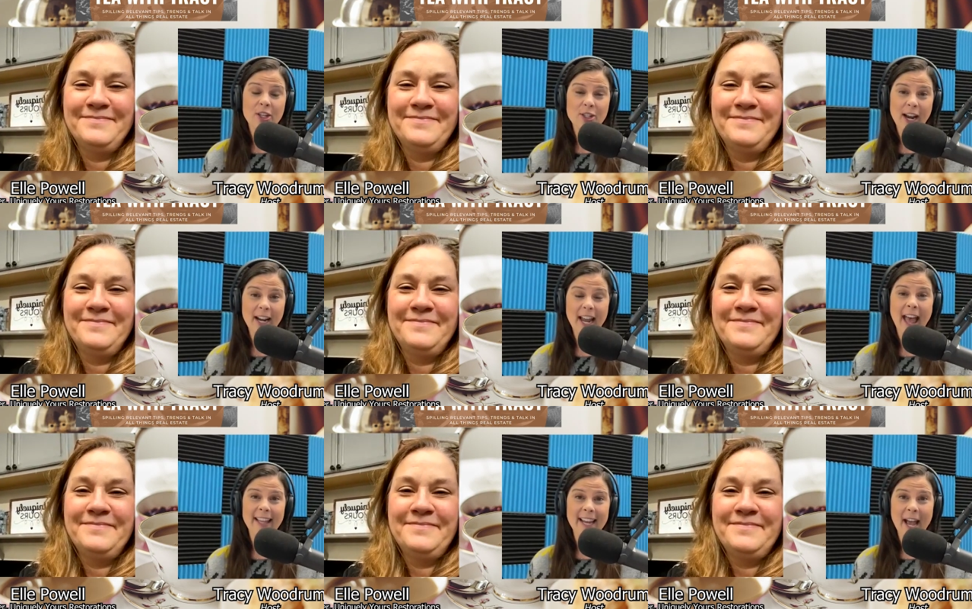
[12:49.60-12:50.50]
Speaker 1: check
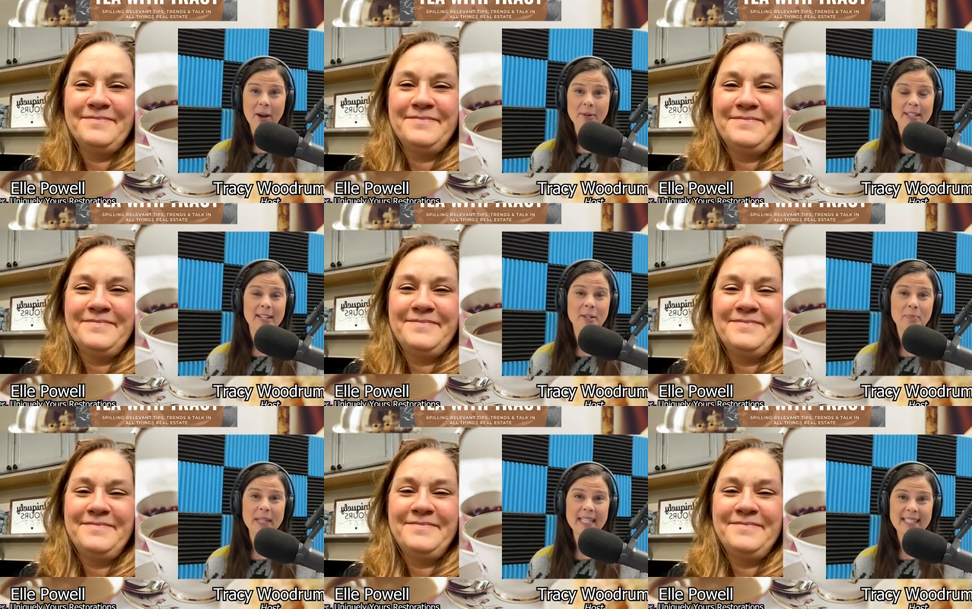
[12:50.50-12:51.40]
ellie out and her
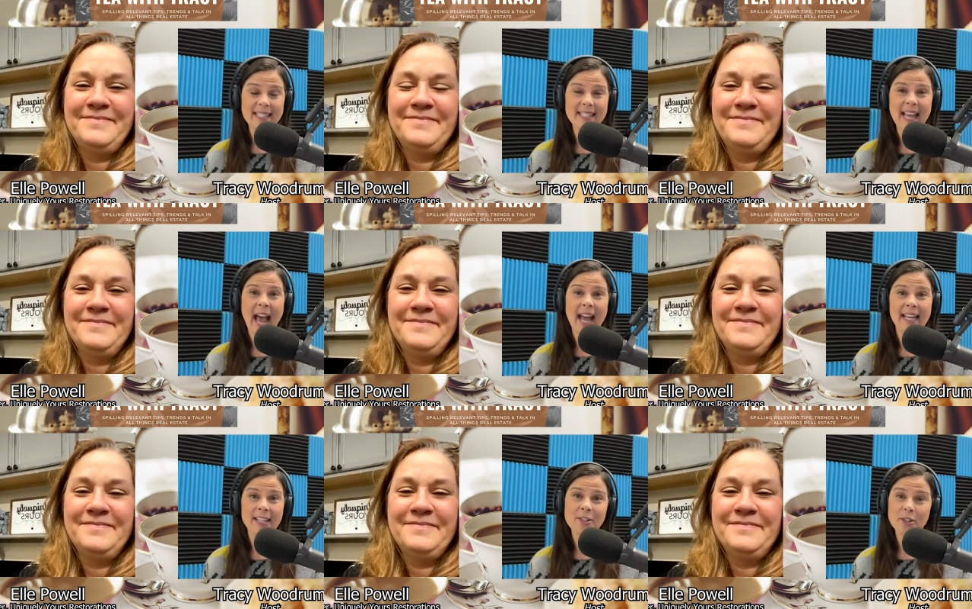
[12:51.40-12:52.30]
pieces
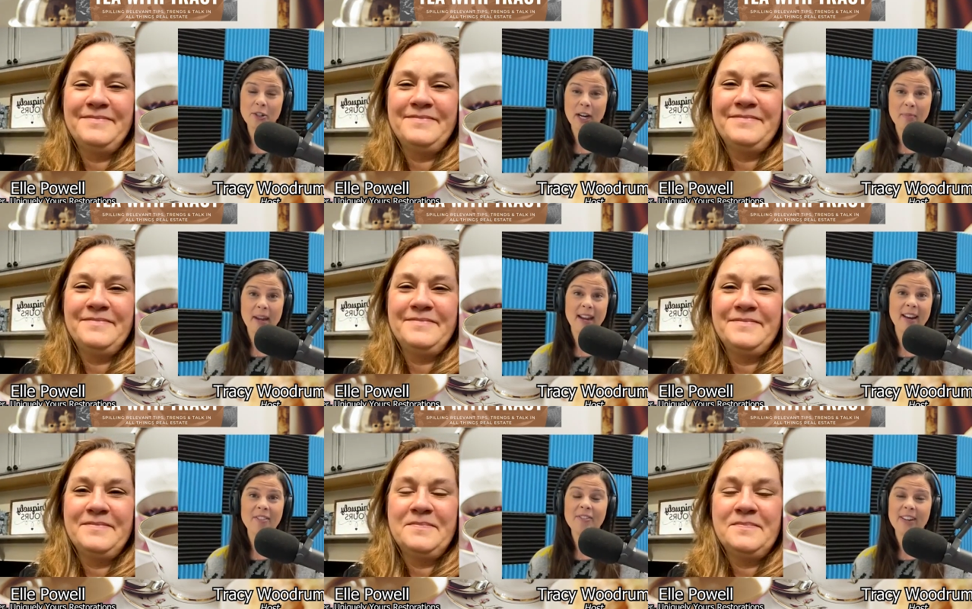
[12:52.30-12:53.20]
on instagram
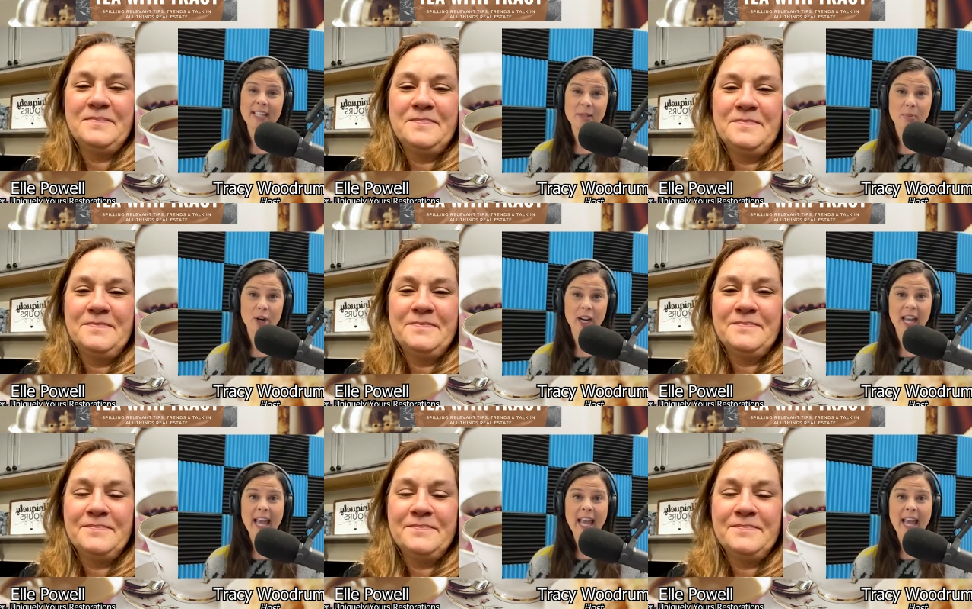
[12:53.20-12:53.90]
and on facebook